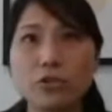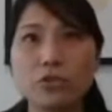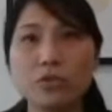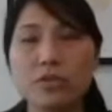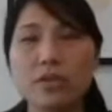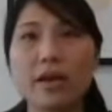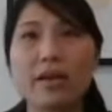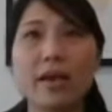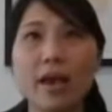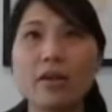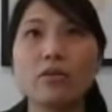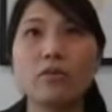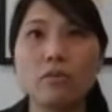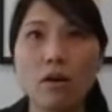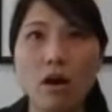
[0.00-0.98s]
issues that
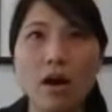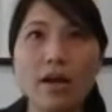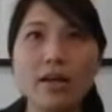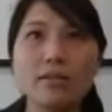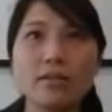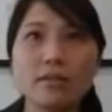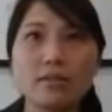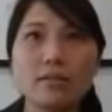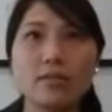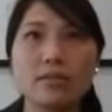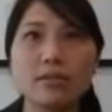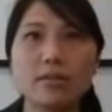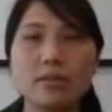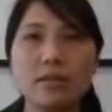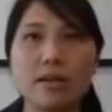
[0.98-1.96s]
can arise in a
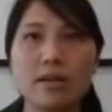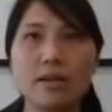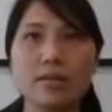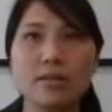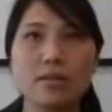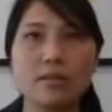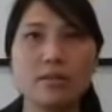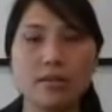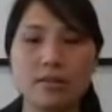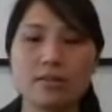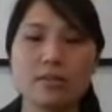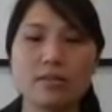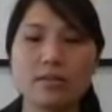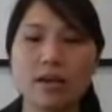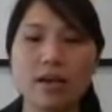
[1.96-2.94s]

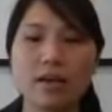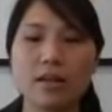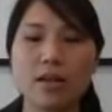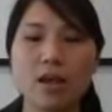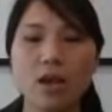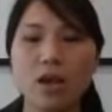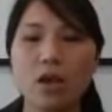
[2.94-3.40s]
deceased estate